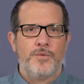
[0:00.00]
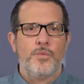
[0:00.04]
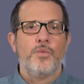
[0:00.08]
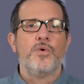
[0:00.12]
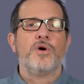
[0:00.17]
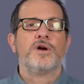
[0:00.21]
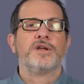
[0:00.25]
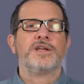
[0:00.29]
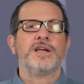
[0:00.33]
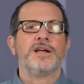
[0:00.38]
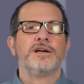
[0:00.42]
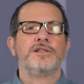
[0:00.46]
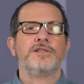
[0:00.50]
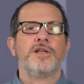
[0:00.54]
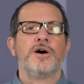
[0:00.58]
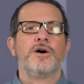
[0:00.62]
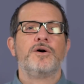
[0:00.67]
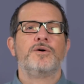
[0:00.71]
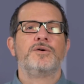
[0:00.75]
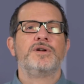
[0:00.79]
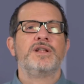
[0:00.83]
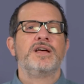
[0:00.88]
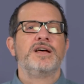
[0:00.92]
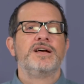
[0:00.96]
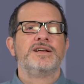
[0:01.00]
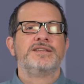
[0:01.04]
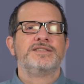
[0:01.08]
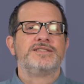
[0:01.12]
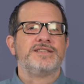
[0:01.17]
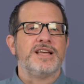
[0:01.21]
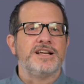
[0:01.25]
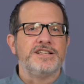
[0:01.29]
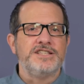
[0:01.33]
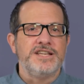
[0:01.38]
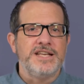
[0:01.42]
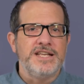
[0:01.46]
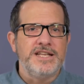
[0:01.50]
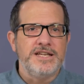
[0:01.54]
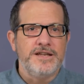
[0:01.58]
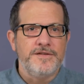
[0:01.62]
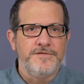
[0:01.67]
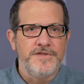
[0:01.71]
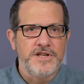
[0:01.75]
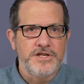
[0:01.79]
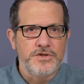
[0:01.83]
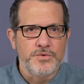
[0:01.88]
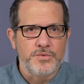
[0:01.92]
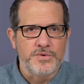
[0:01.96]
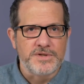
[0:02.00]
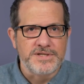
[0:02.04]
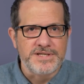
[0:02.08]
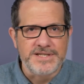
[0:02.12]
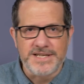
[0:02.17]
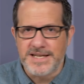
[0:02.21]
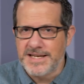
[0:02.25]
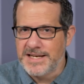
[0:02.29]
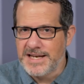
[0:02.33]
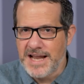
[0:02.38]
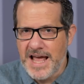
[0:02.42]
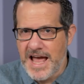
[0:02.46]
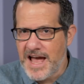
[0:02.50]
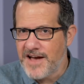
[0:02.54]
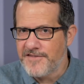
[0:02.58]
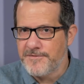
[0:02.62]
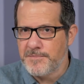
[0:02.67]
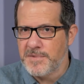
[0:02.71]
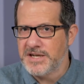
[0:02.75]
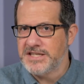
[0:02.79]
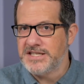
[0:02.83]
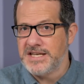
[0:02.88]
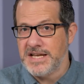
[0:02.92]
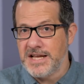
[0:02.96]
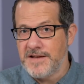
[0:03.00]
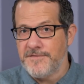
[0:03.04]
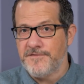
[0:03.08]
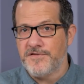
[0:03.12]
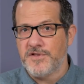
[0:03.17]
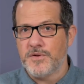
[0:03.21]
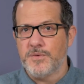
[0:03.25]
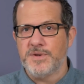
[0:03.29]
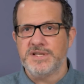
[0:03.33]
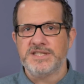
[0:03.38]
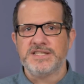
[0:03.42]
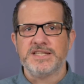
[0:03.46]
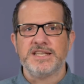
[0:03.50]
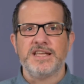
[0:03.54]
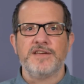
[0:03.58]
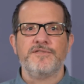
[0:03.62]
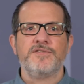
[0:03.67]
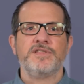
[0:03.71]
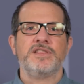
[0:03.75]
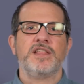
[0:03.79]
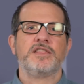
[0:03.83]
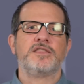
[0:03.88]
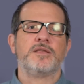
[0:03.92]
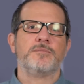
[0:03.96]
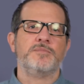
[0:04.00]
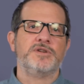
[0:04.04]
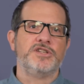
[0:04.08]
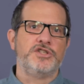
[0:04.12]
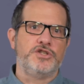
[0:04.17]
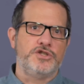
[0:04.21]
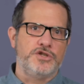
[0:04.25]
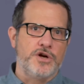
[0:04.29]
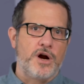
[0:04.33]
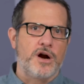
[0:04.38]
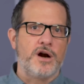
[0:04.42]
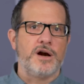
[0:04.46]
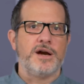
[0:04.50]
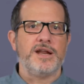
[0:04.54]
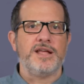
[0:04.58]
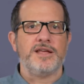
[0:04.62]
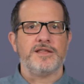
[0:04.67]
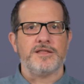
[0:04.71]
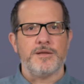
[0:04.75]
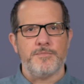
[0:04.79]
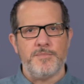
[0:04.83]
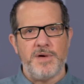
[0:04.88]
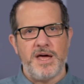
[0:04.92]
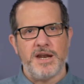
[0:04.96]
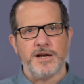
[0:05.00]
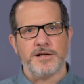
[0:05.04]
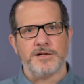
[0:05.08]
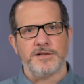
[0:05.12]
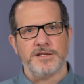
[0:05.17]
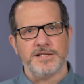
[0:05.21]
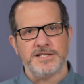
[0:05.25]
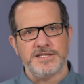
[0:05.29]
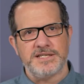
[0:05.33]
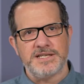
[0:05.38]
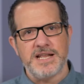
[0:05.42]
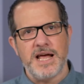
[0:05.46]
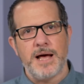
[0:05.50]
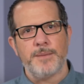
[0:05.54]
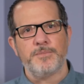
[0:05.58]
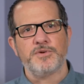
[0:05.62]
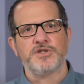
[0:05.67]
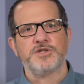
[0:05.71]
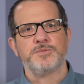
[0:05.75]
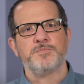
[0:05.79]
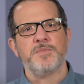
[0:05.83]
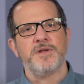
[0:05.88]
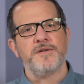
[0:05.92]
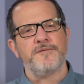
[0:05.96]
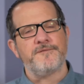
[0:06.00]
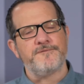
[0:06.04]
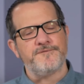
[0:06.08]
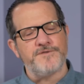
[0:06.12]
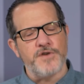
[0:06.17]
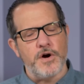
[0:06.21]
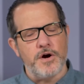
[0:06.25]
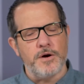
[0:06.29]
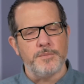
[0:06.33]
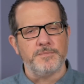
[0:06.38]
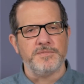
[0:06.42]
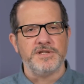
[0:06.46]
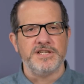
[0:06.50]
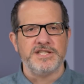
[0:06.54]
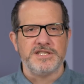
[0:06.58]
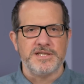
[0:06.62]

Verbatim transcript: Working alone, such individuals didn't have much influence given that the majority of the medical establishment firmly